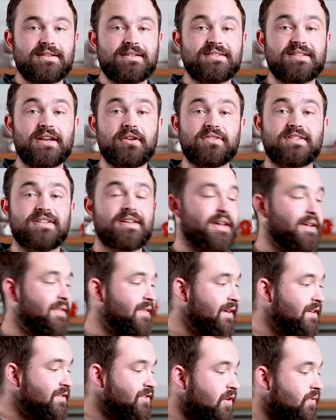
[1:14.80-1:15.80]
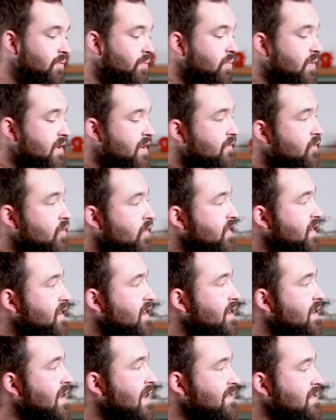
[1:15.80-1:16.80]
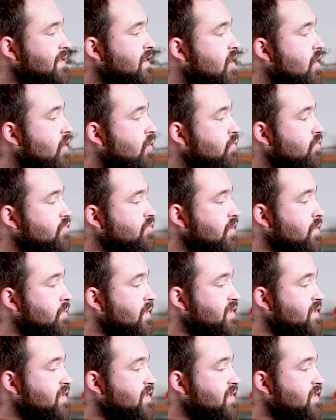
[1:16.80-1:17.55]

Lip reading: So to kick things off, we have got the Kinetic Ultra,